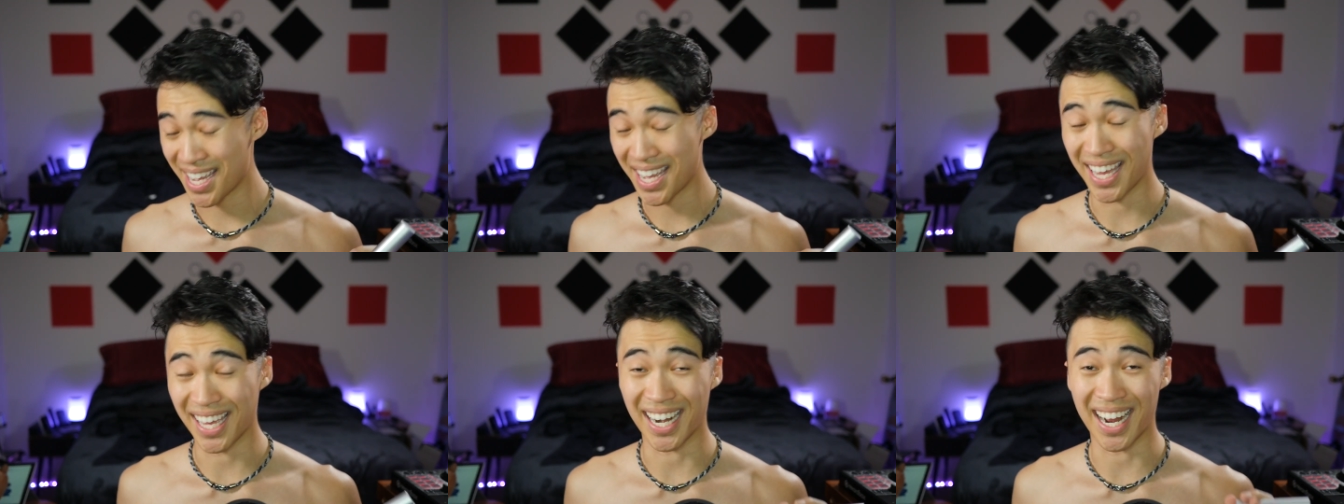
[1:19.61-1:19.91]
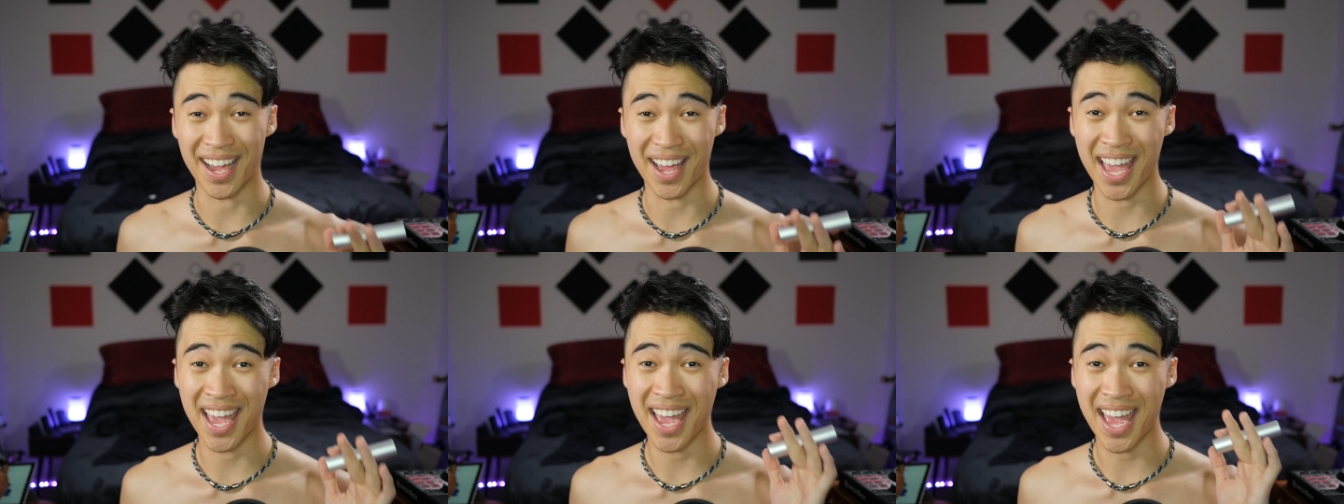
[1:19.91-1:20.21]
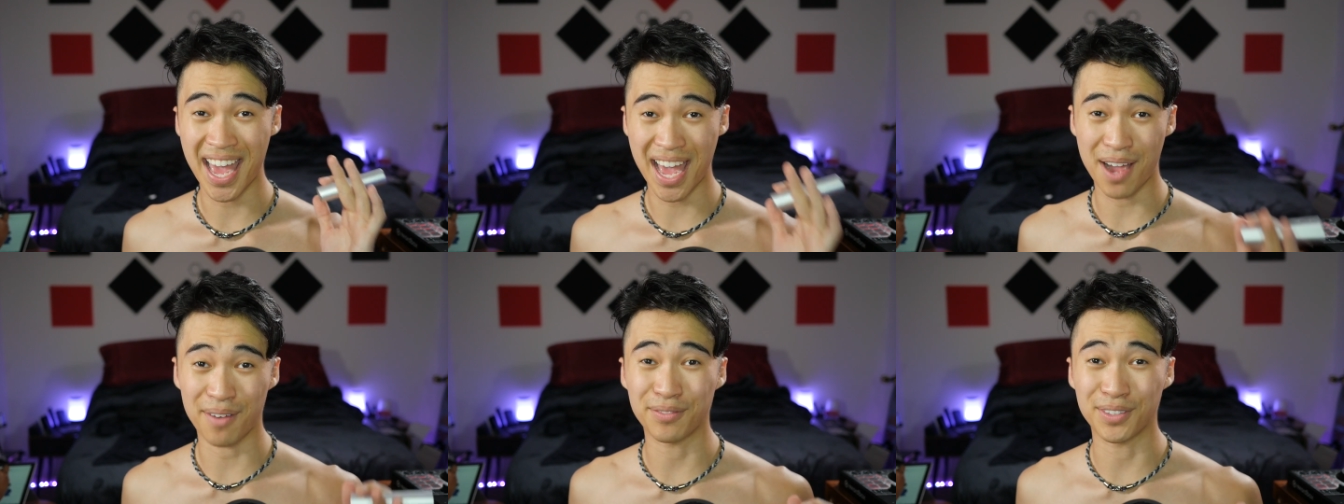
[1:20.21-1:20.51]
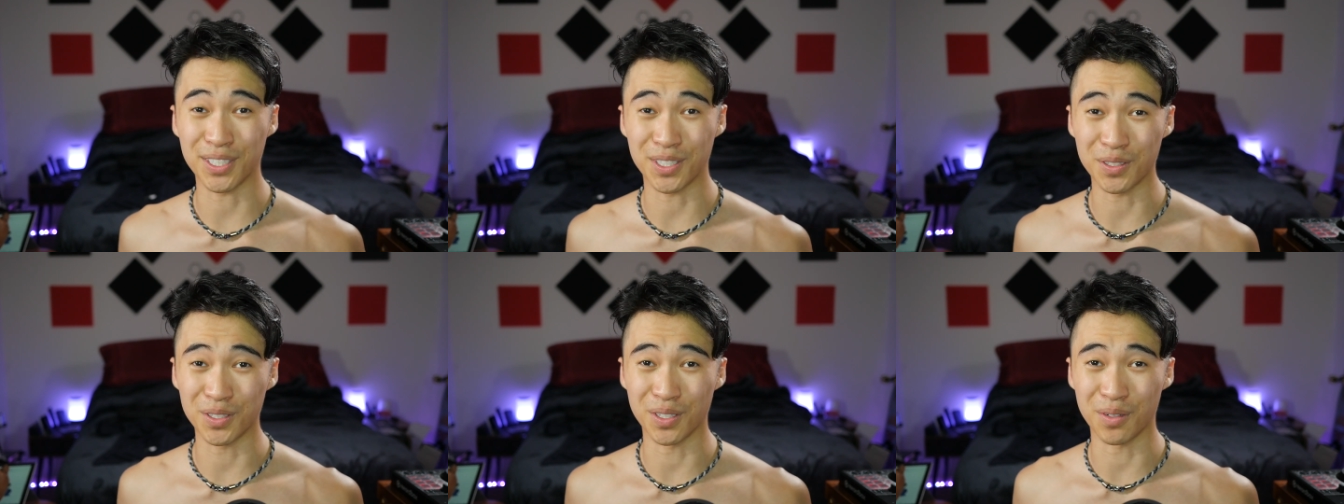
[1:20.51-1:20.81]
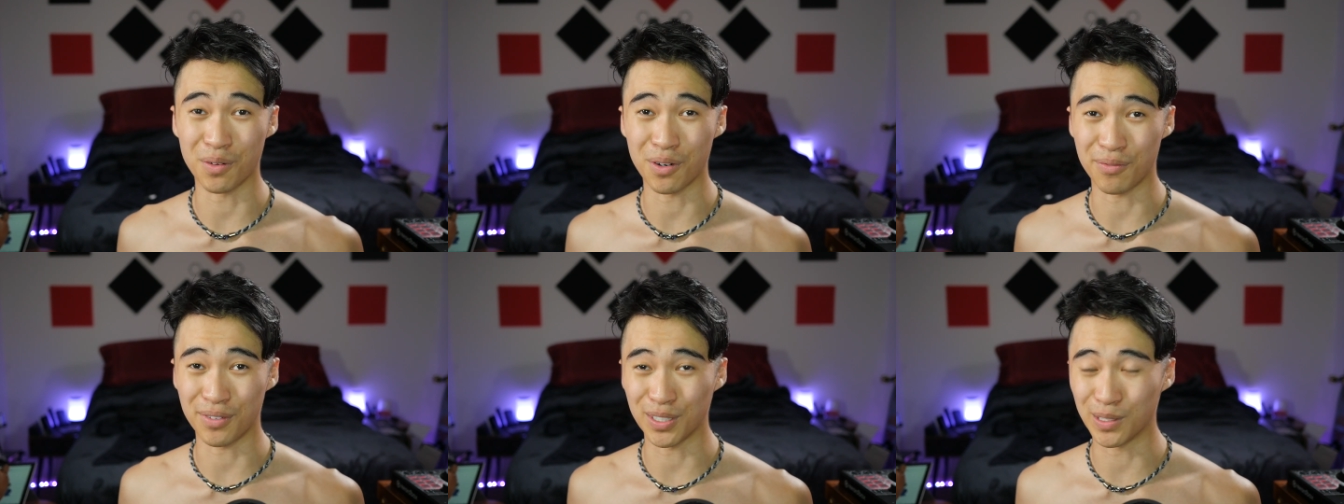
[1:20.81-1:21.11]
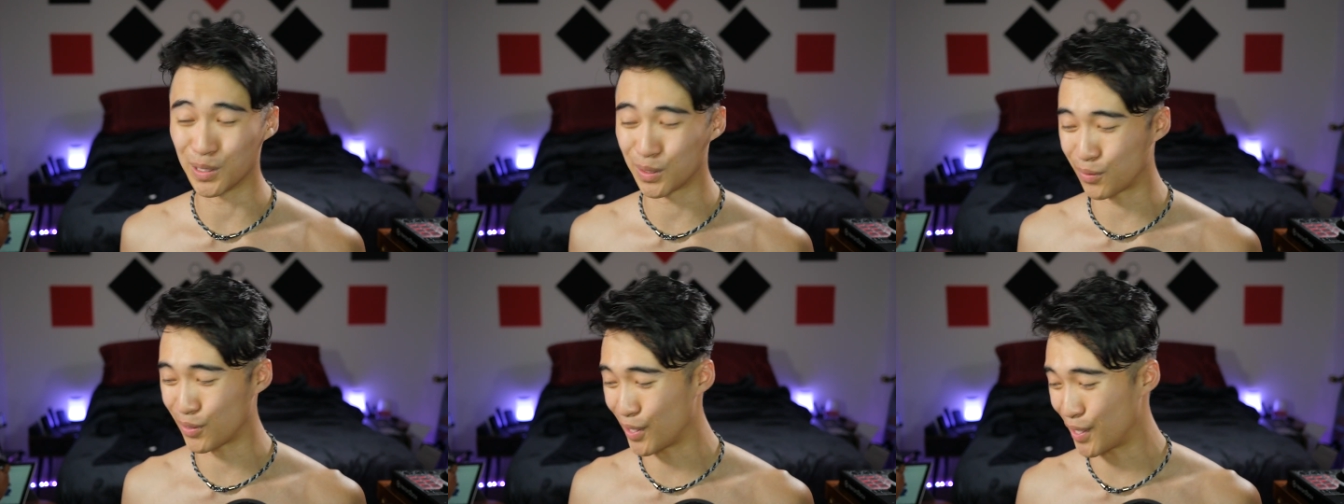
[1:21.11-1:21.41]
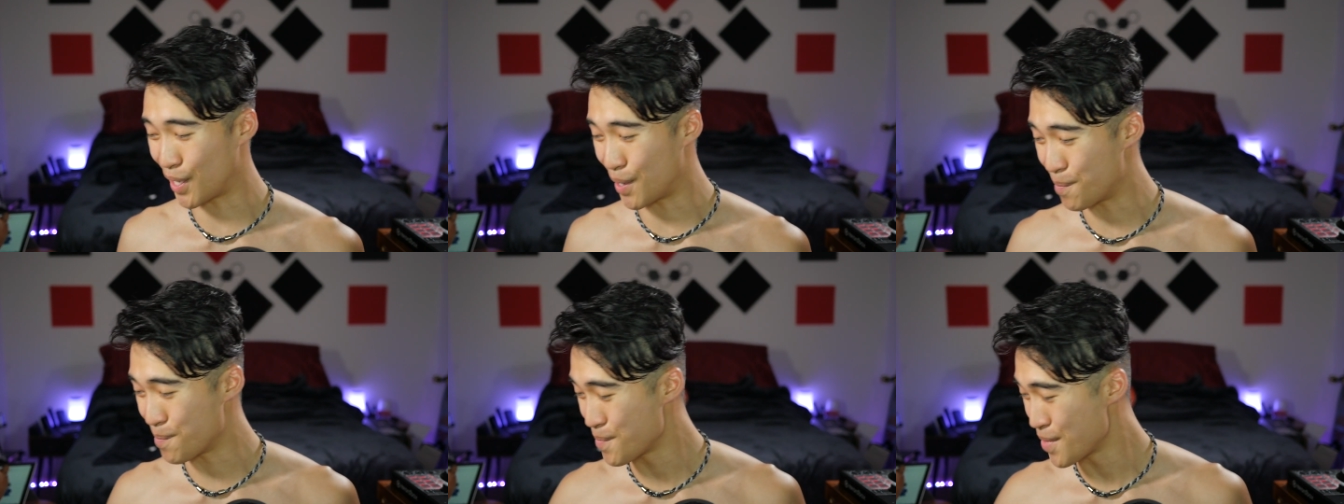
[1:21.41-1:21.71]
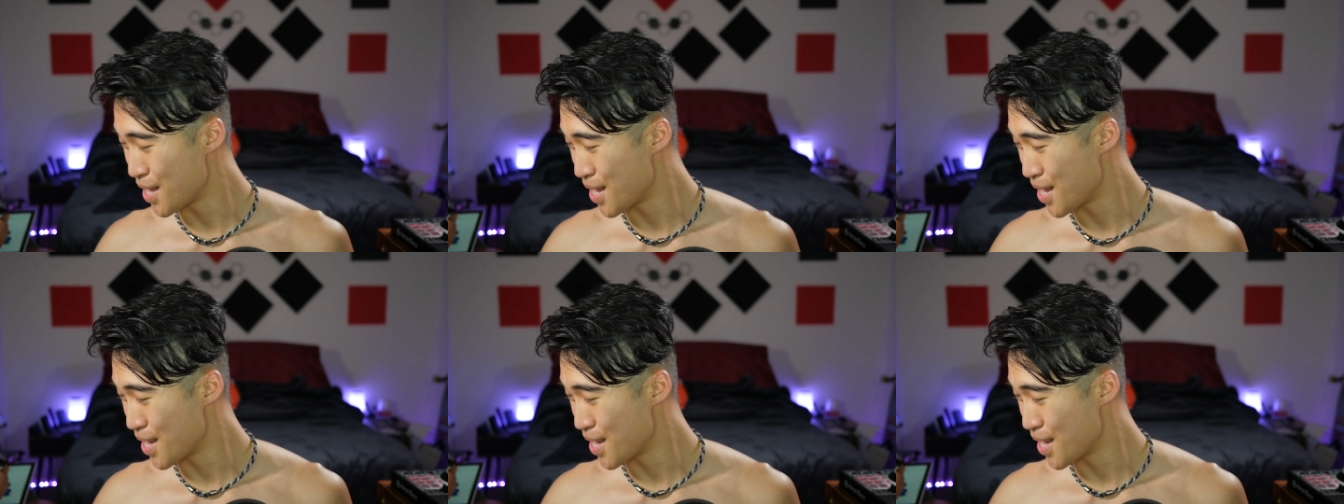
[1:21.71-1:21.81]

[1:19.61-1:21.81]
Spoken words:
and I have to do the reviews for them,